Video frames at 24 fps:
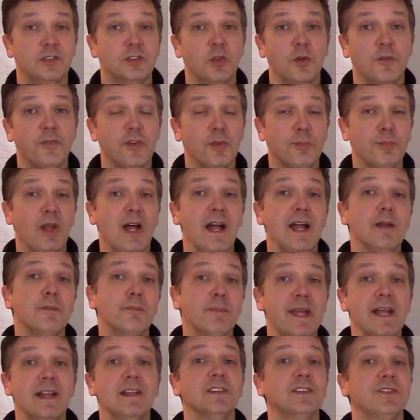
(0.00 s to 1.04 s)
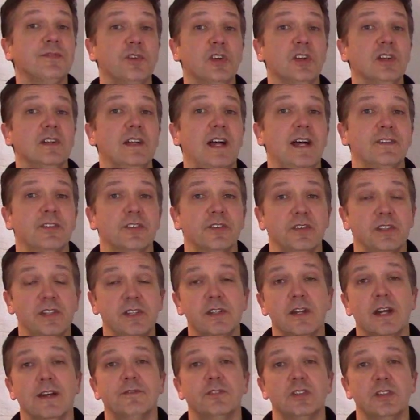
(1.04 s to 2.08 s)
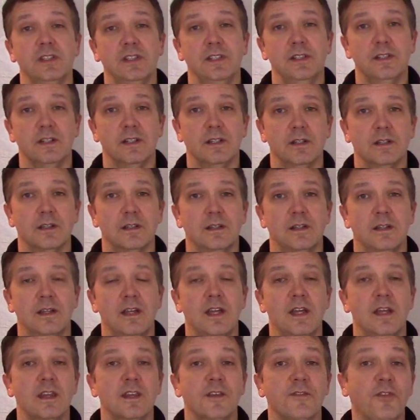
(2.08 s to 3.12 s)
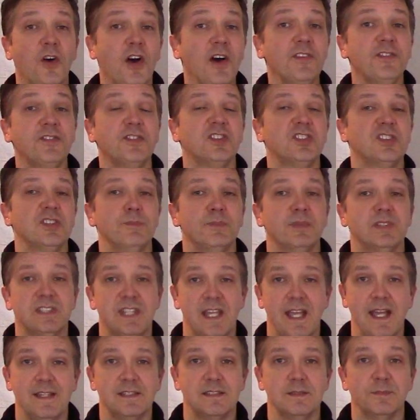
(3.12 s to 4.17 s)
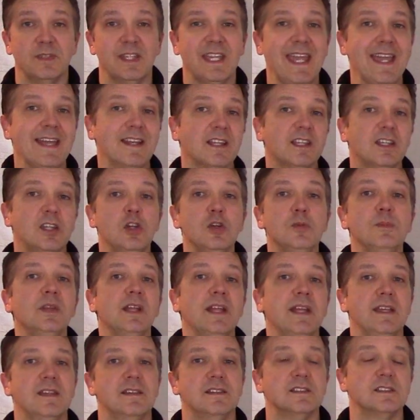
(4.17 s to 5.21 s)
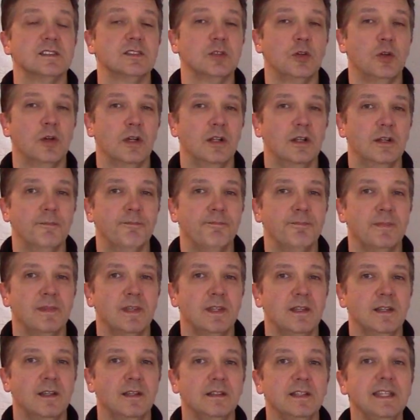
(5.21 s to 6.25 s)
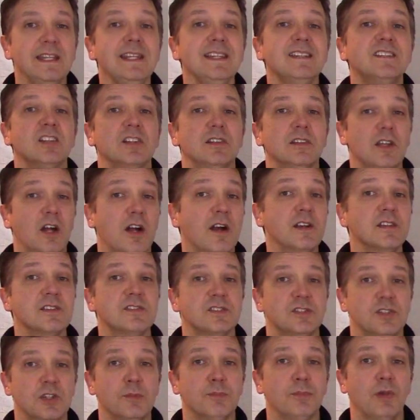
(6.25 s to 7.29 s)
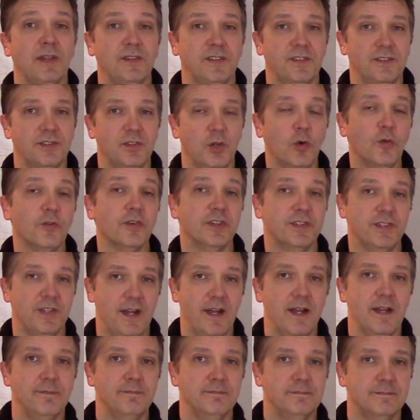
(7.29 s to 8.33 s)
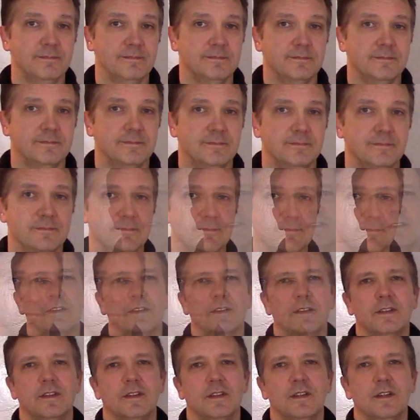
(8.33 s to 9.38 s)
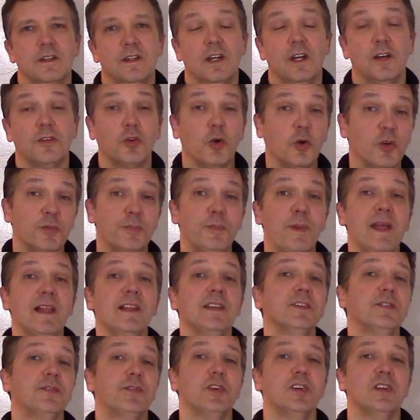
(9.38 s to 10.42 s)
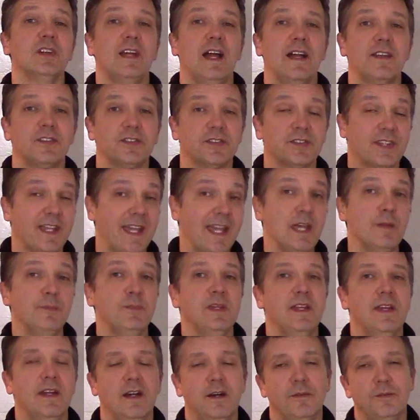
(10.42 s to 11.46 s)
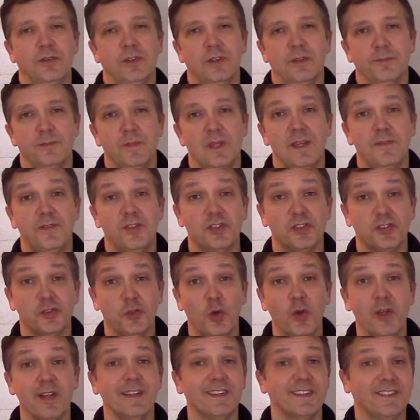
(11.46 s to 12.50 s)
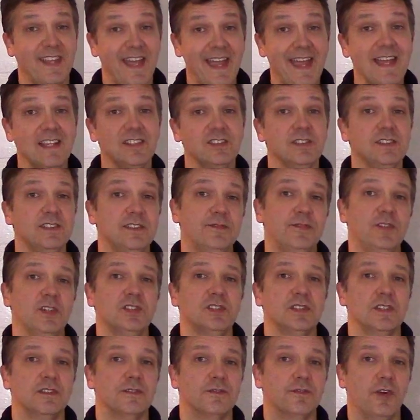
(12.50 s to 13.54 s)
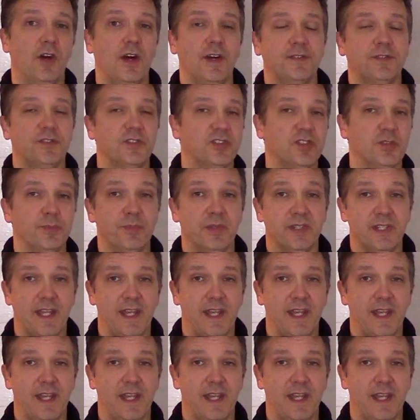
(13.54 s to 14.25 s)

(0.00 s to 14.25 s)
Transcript: So if you apply a balanced fertilizer year after year, the phosphorus and potassium can accumulate in the soil, leading to large surpluses over time. Of course, balanced fertilizers can be helpful if your soil is actually deficient in phosphorus and